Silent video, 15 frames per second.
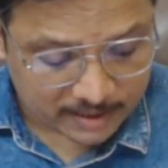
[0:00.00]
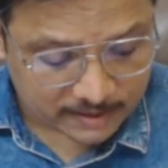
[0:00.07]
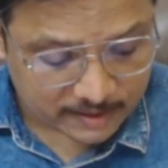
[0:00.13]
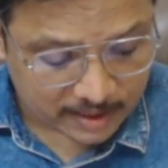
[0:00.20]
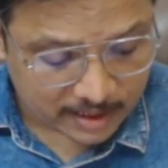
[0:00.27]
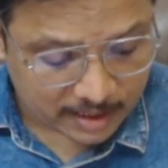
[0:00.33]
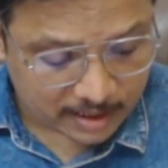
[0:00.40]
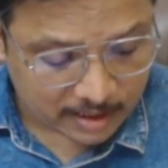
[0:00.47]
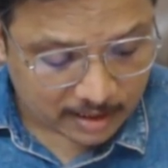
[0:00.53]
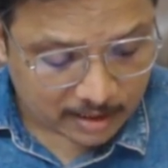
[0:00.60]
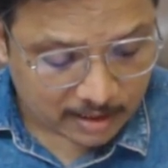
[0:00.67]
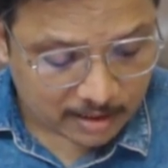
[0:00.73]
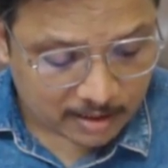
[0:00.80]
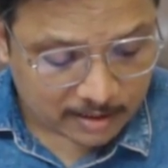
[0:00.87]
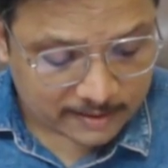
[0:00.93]
C,
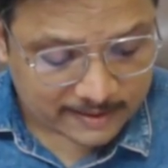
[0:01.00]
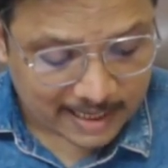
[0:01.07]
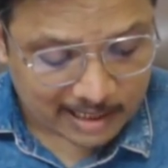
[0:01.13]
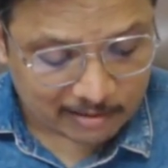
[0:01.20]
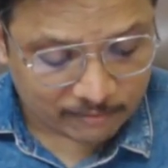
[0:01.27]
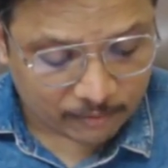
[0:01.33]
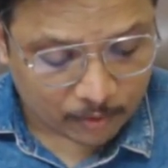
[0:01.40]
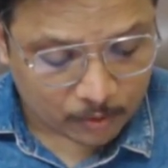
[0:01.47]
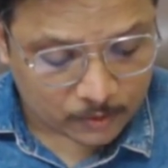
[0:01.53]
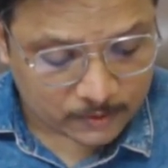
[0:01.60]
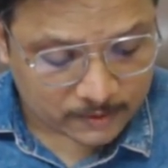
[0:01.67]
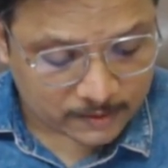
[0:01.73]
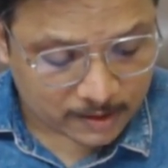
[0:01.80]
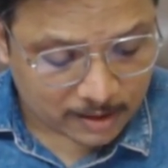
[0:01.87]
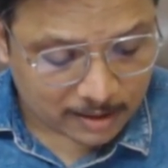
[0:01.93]
cell
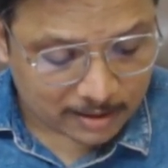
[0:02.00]
phones.